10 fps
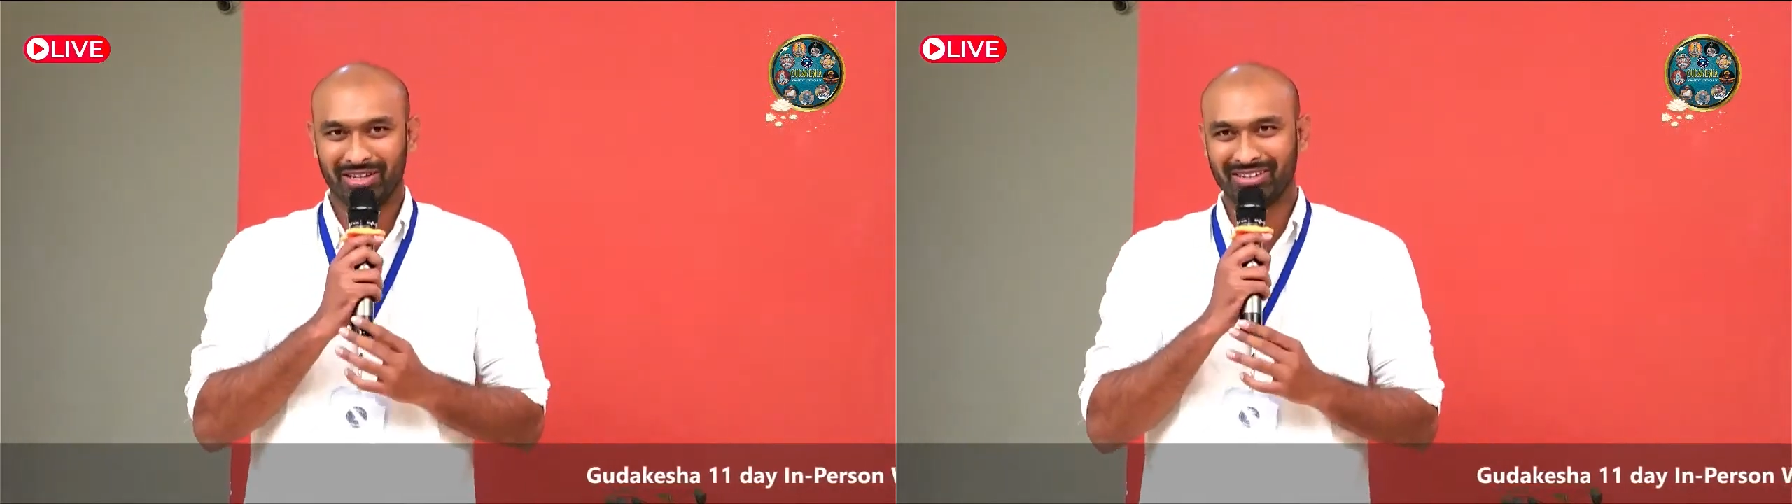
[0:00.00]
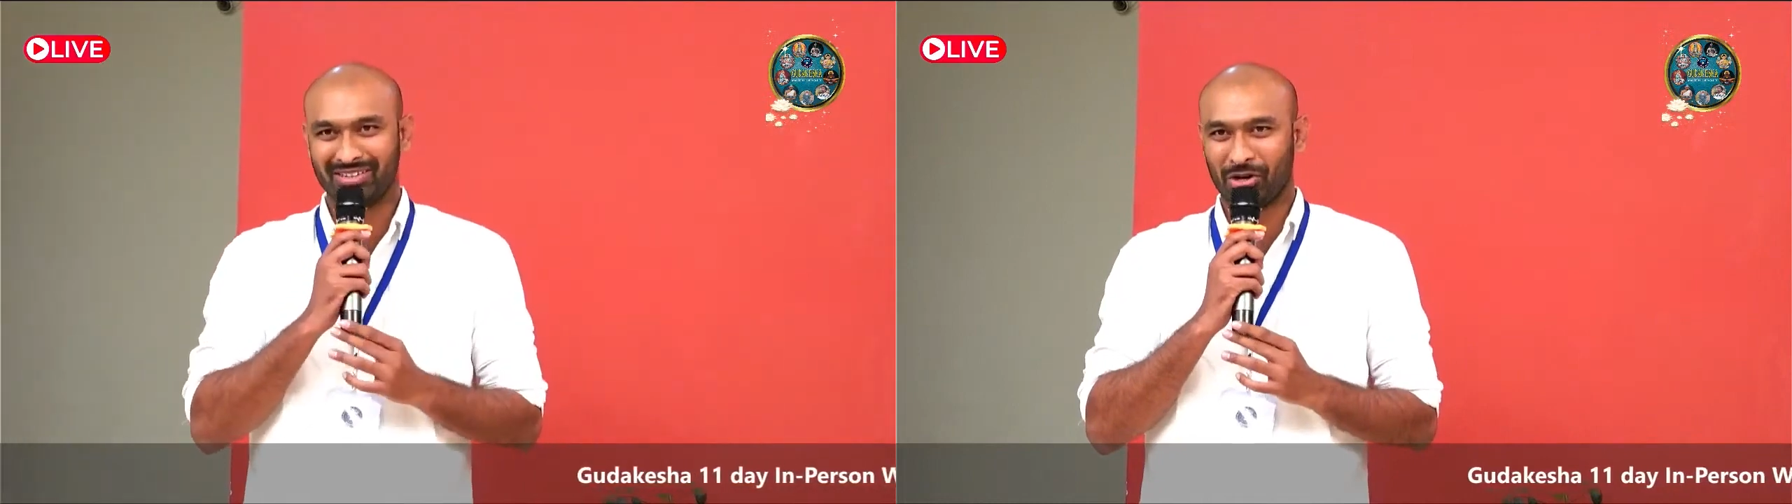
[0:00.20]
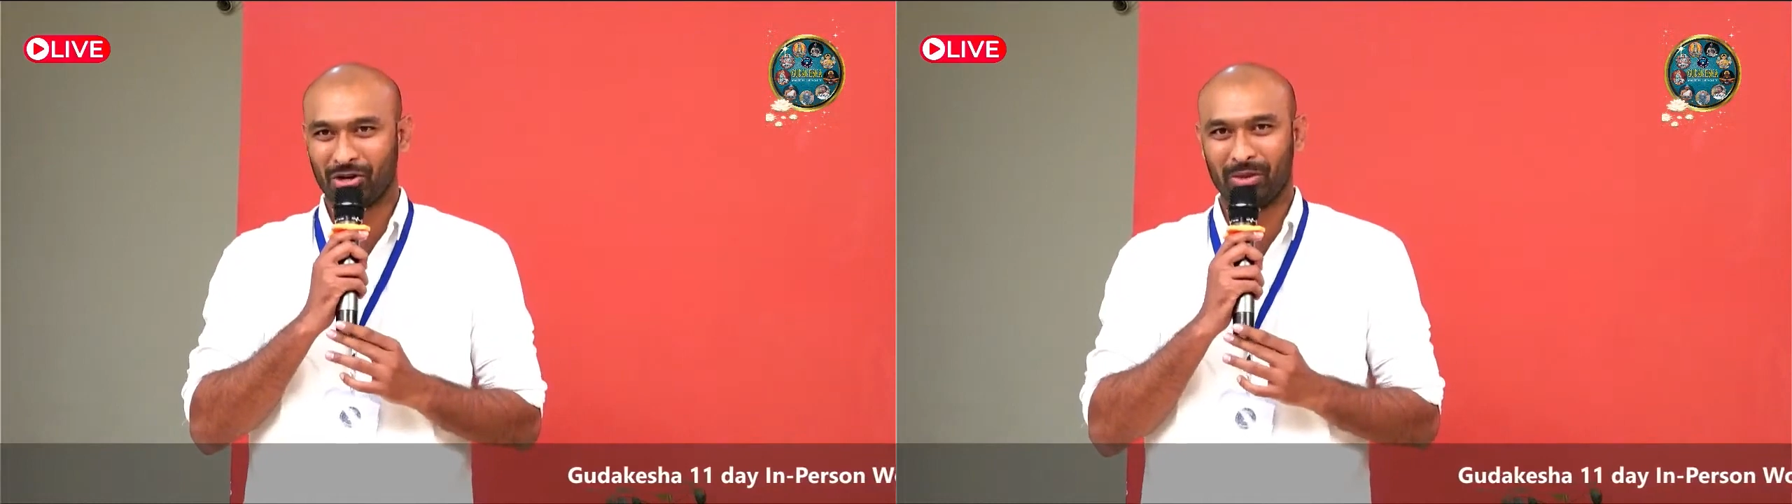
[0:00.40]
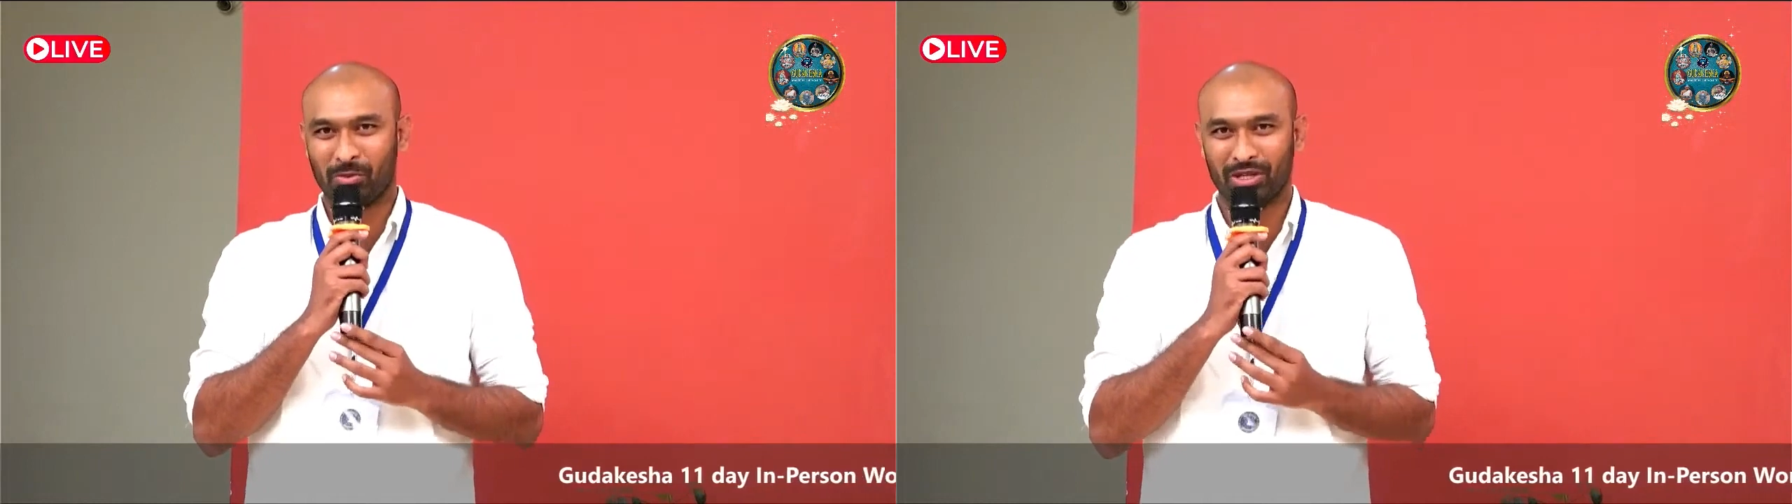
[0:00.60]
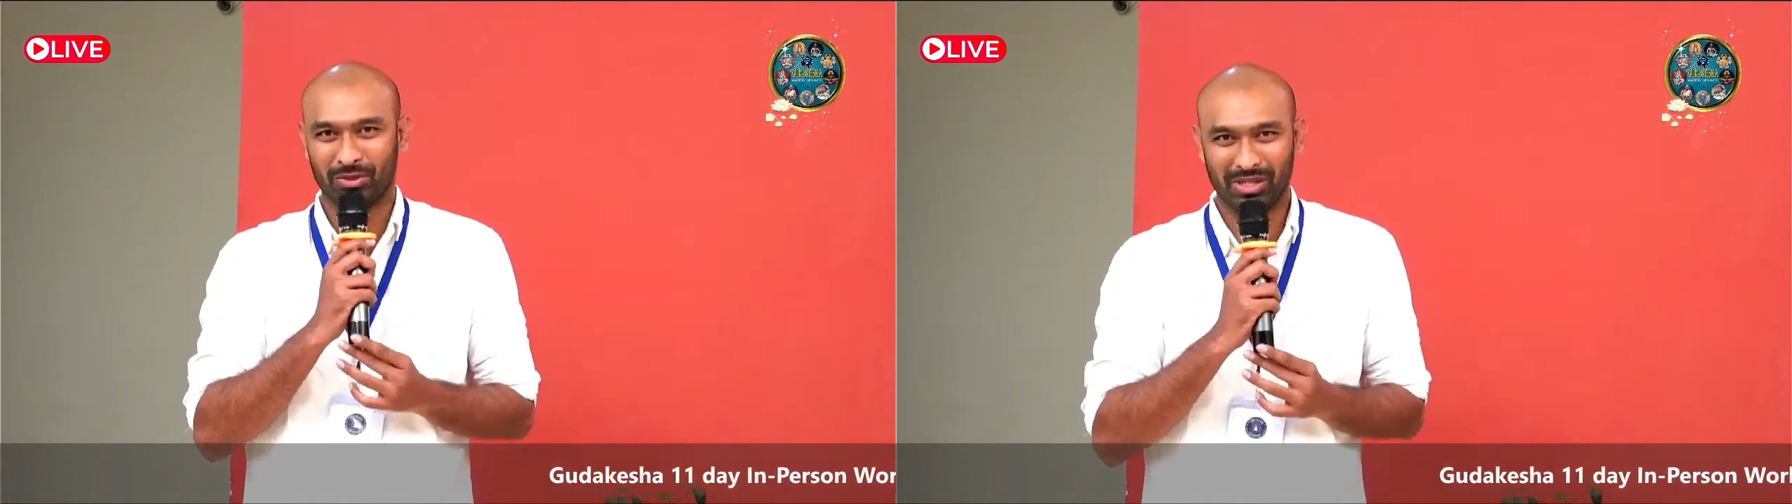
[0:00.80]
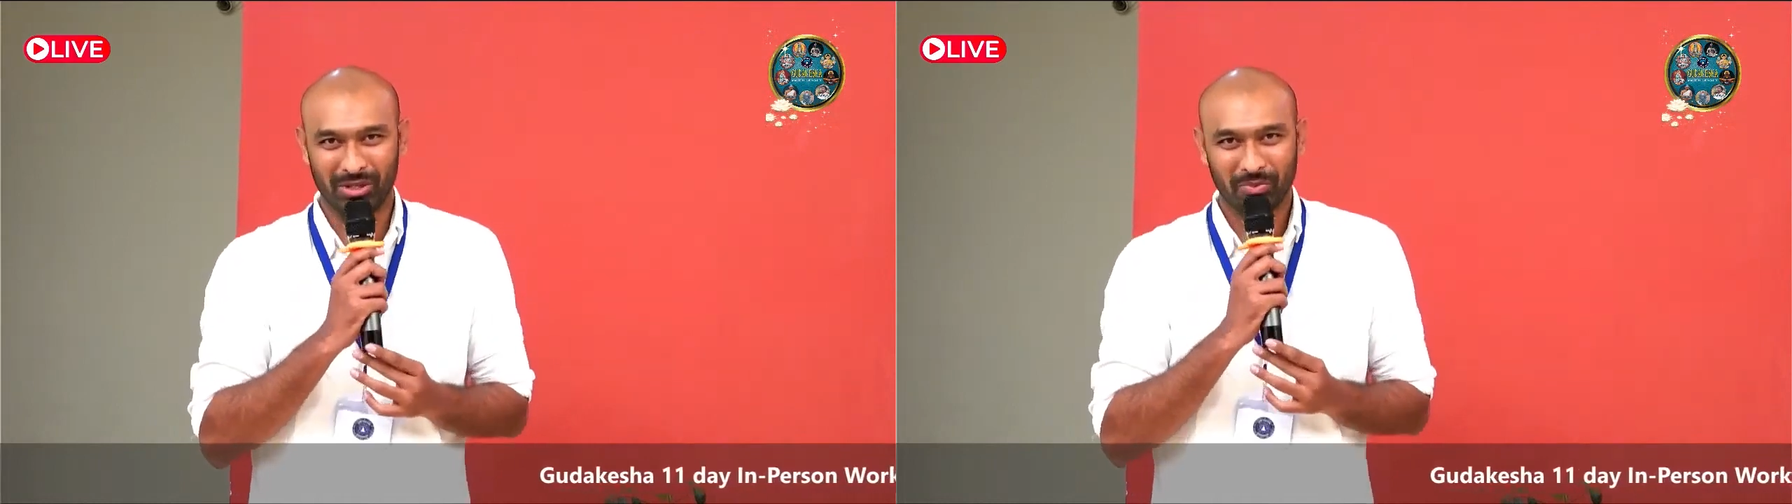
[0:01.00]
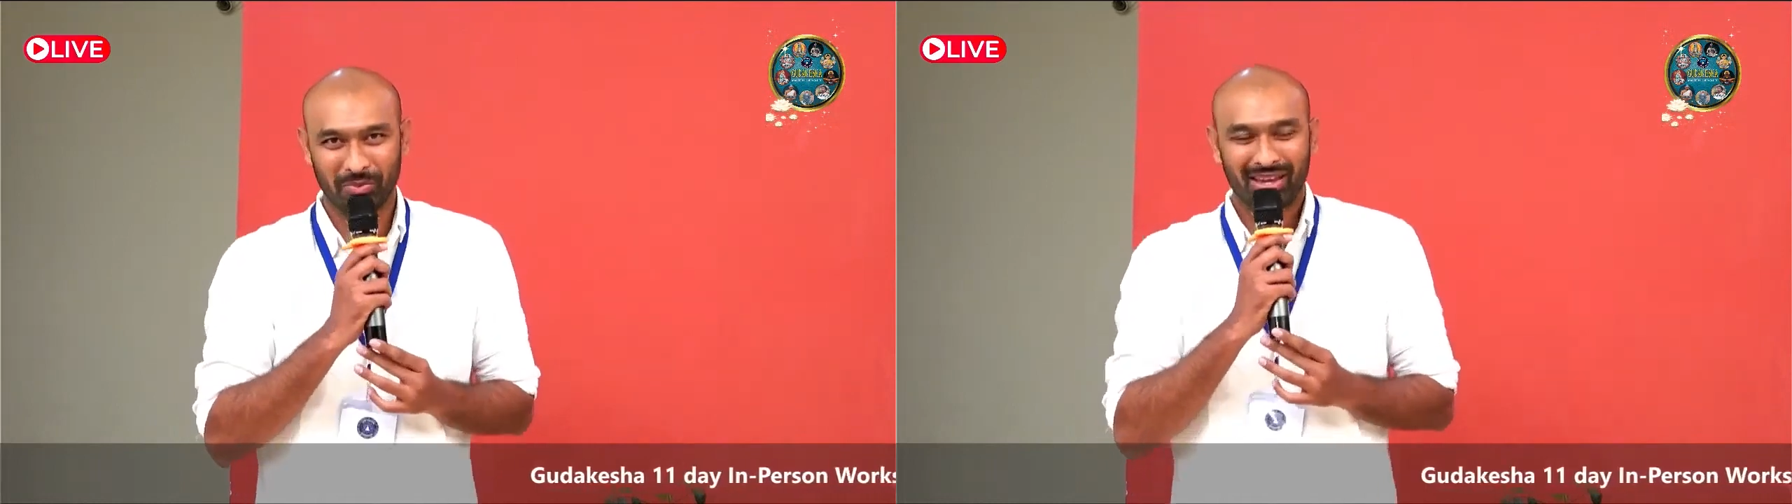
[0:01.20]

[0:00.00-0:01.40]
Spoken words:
none of the employees will do,